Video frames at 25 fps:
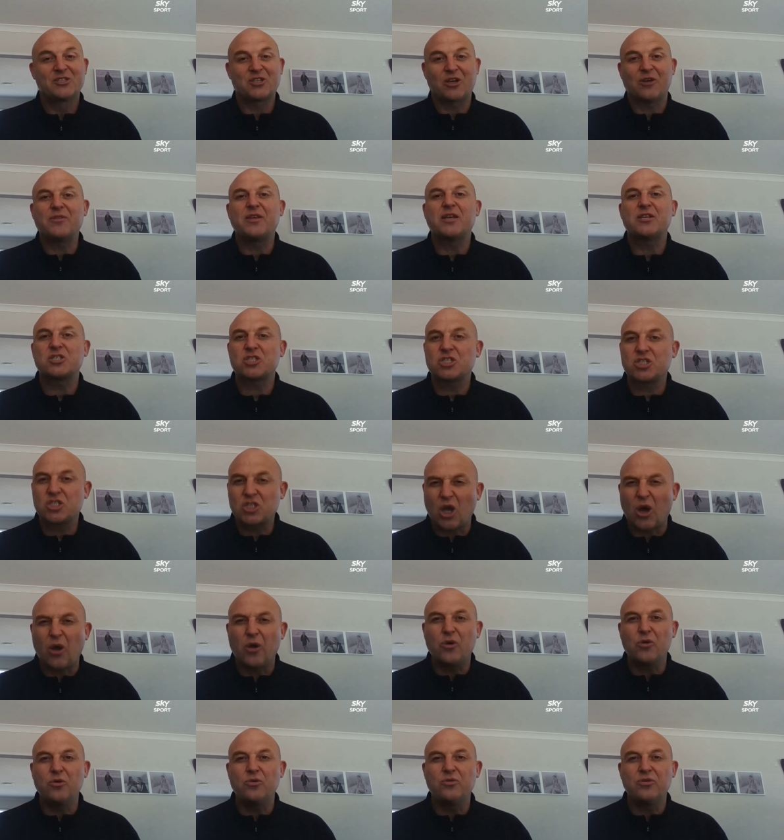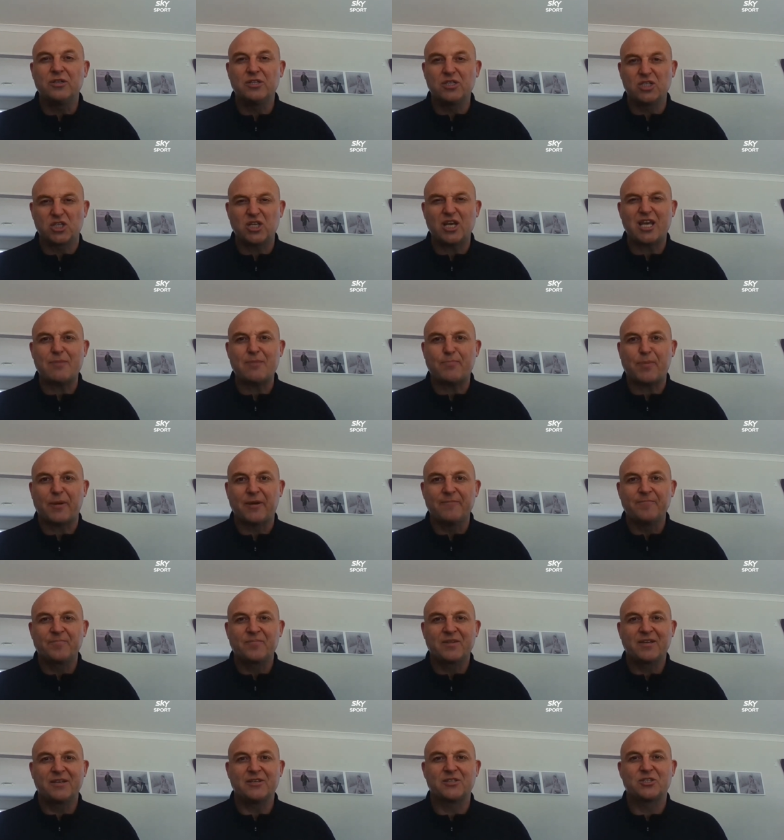So they're so deep
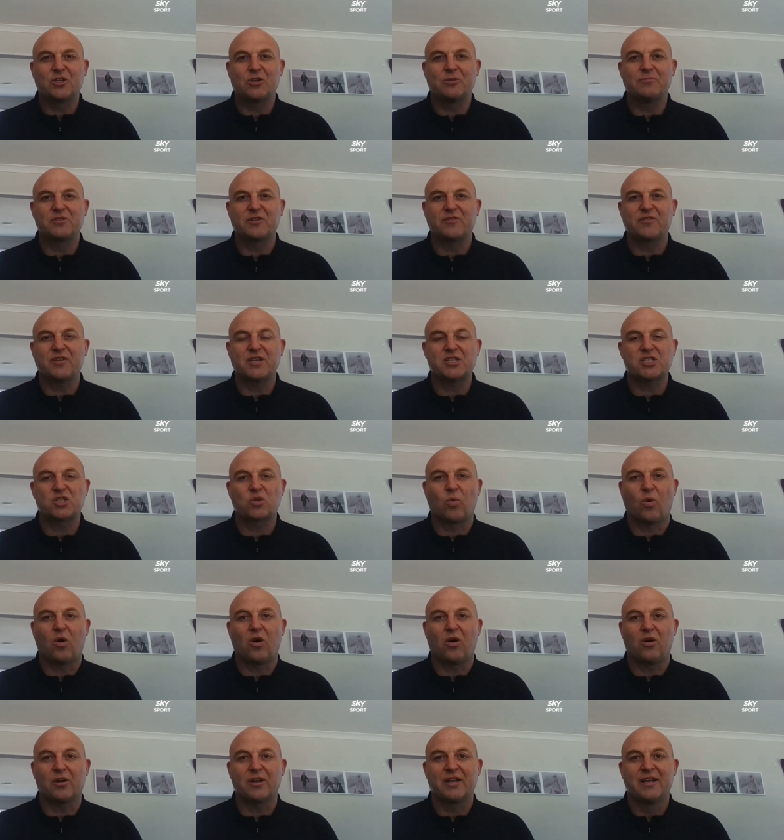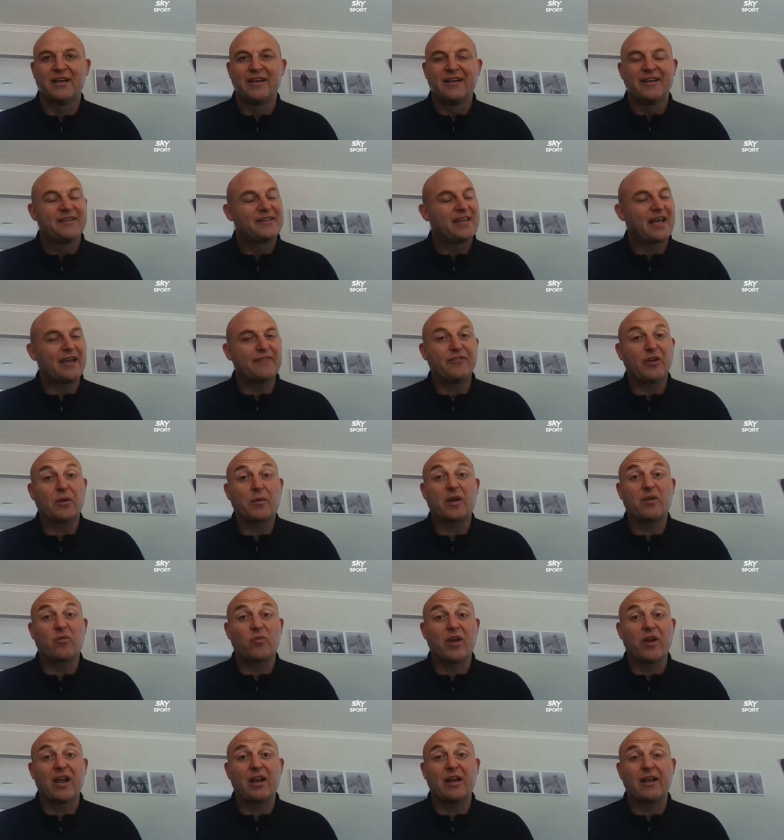in terms of their squad they
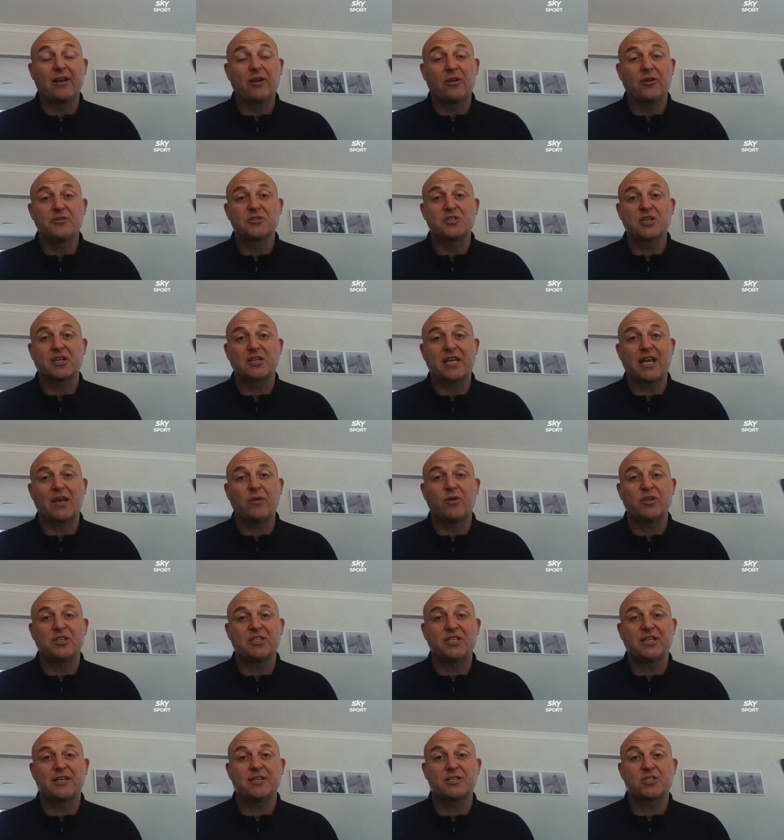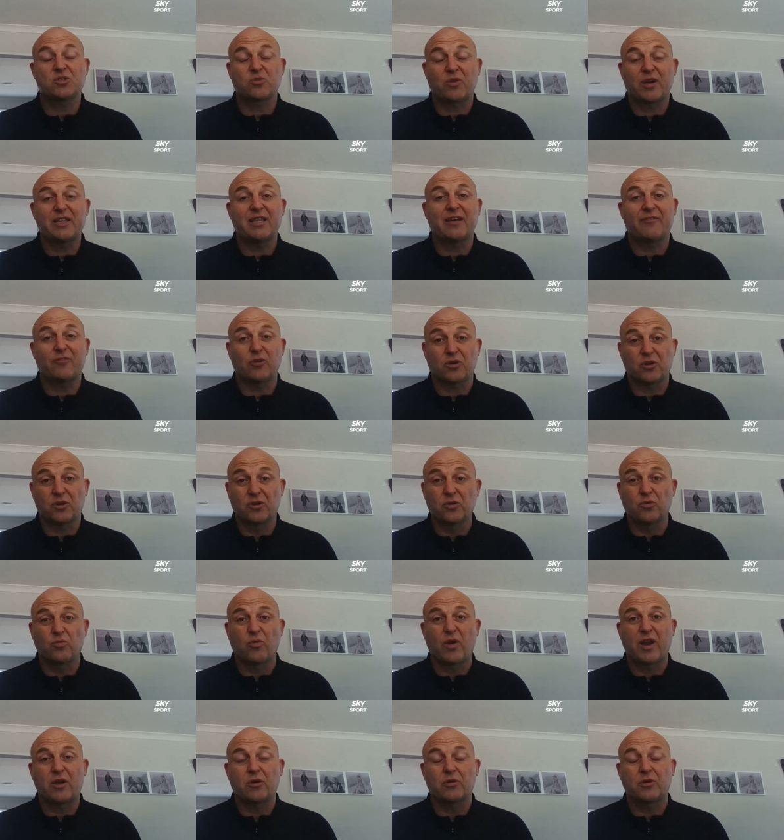very rarely lose at Kiwitea Street. They've got a
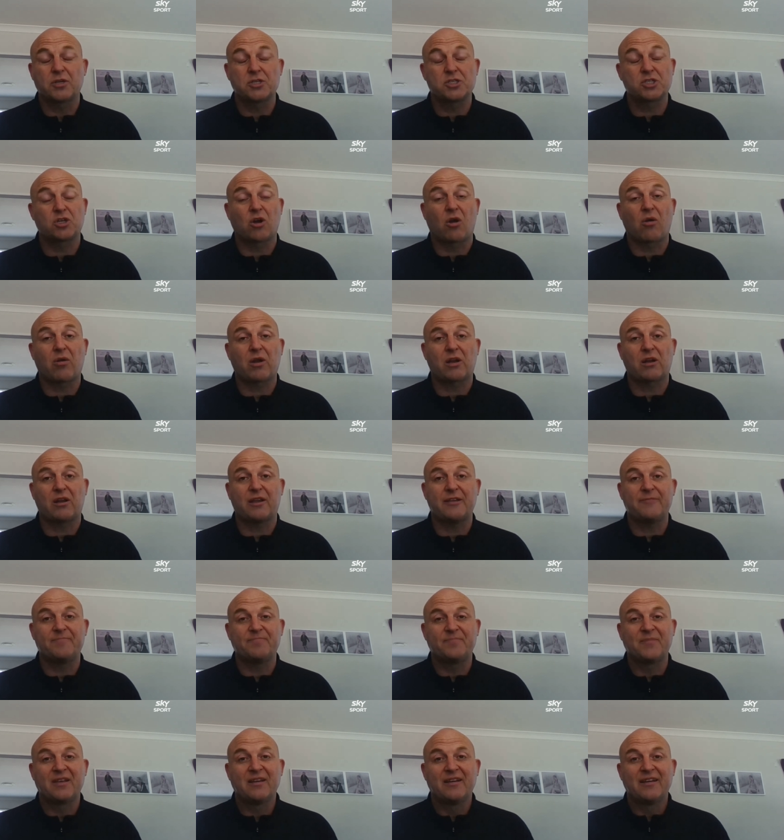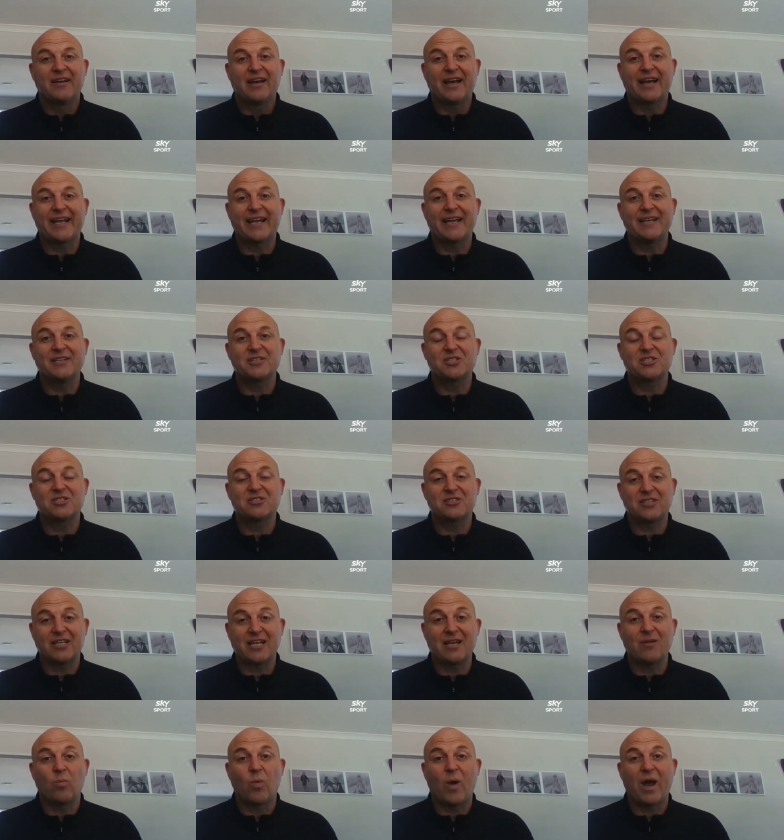good record historically
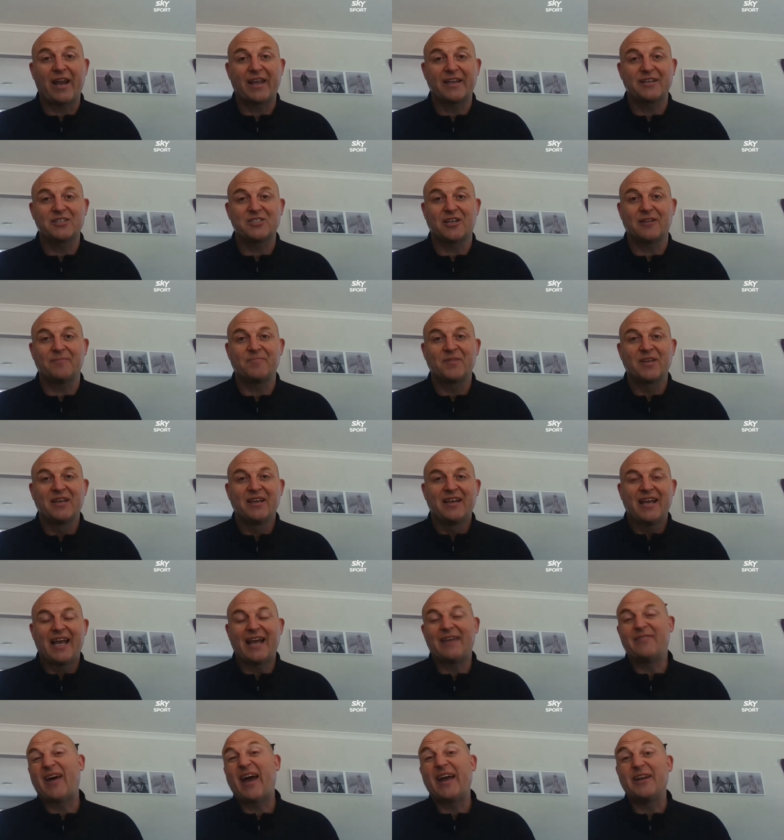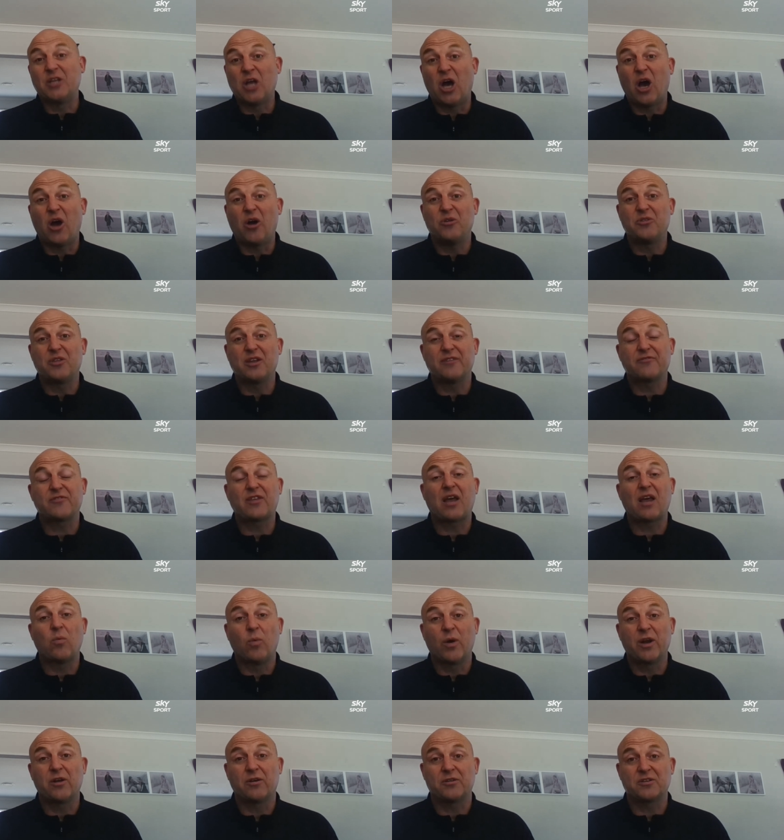against Team Wellington, and they know that if
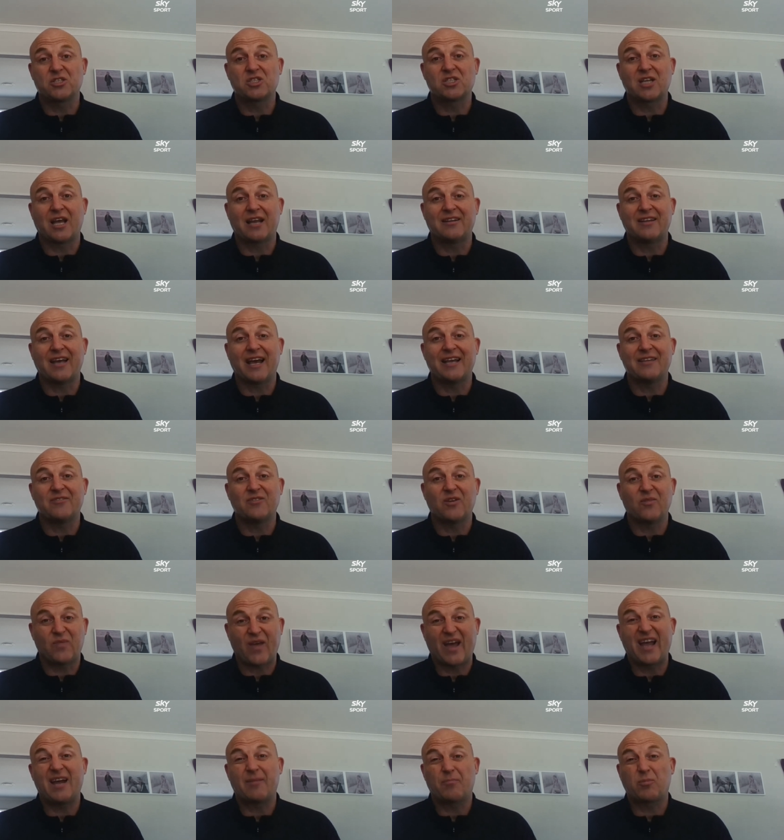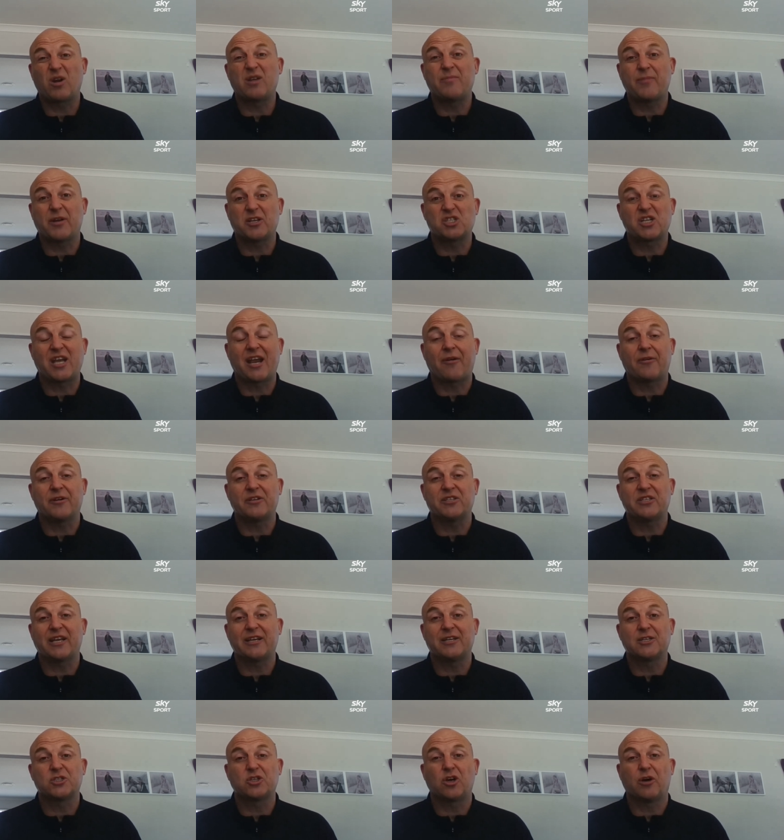they win on Sunday, that they are pretty much
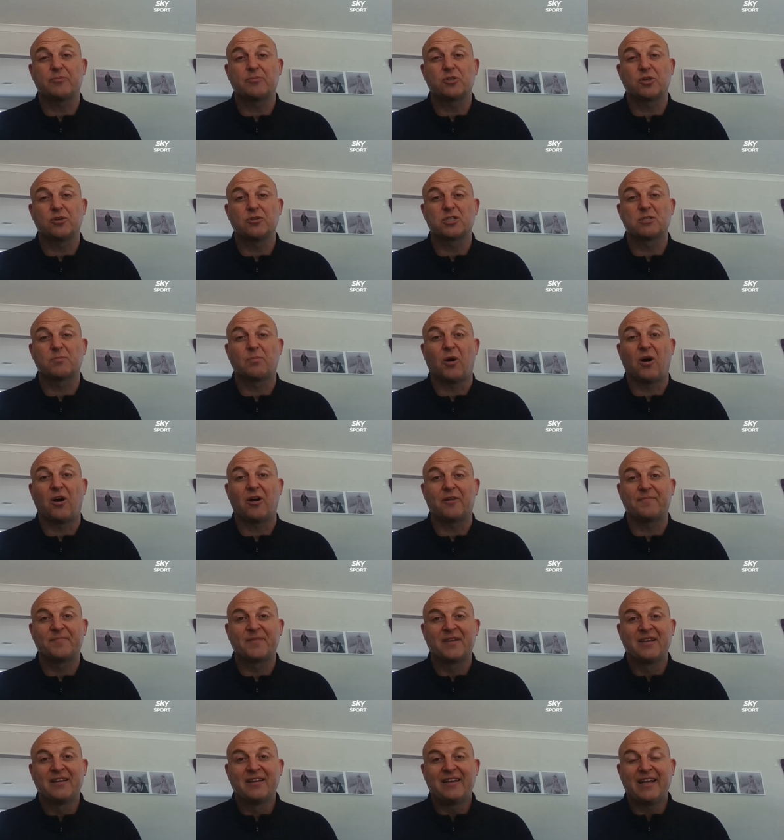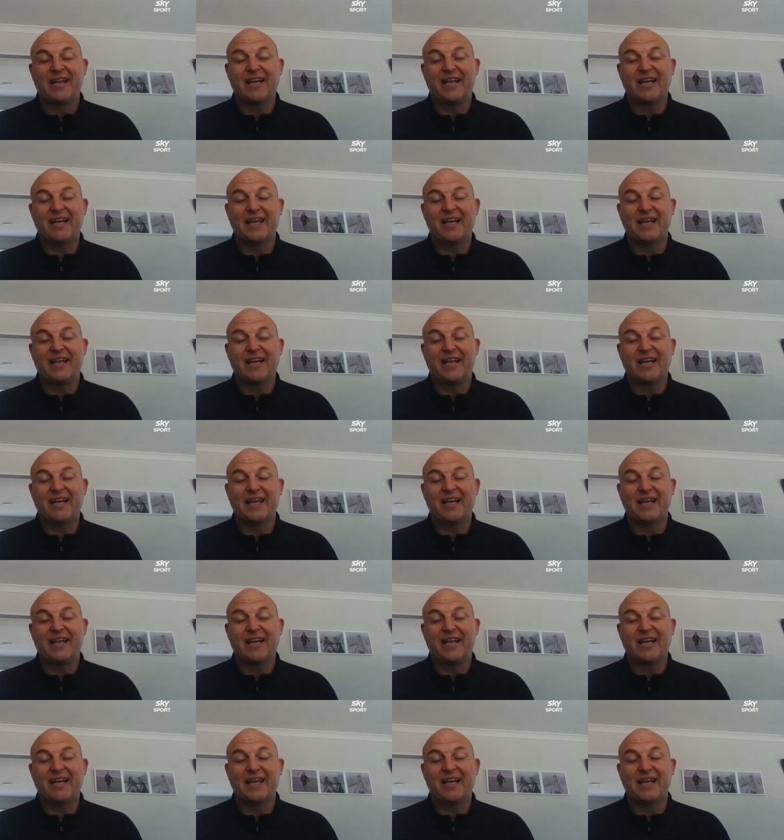guaranteed a top two spot